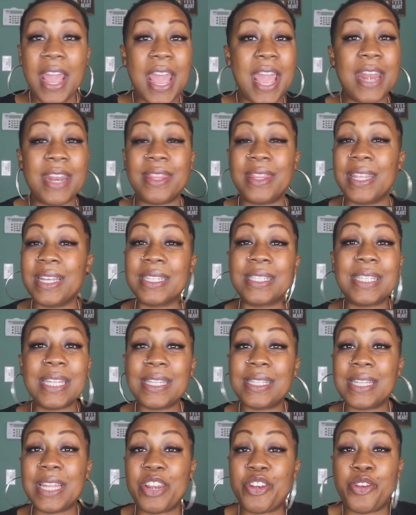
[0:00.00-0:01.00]
And this
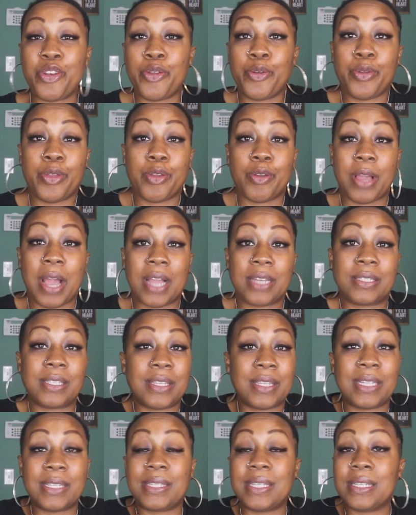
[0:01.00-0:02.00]
isn't new, you guys.
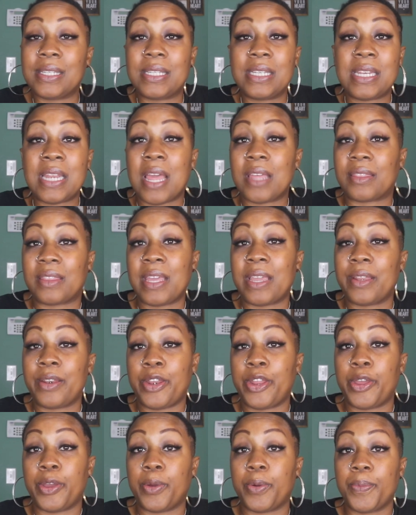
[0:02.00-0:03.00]
This is nothing
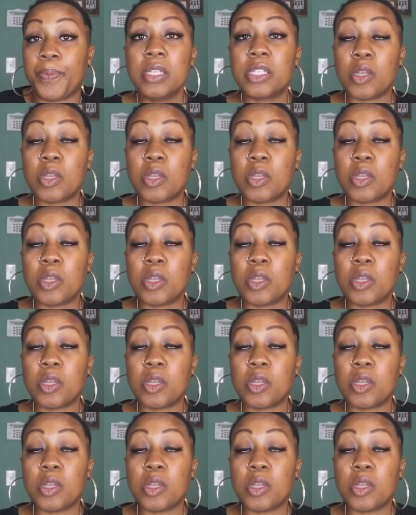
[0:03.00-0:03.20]
new.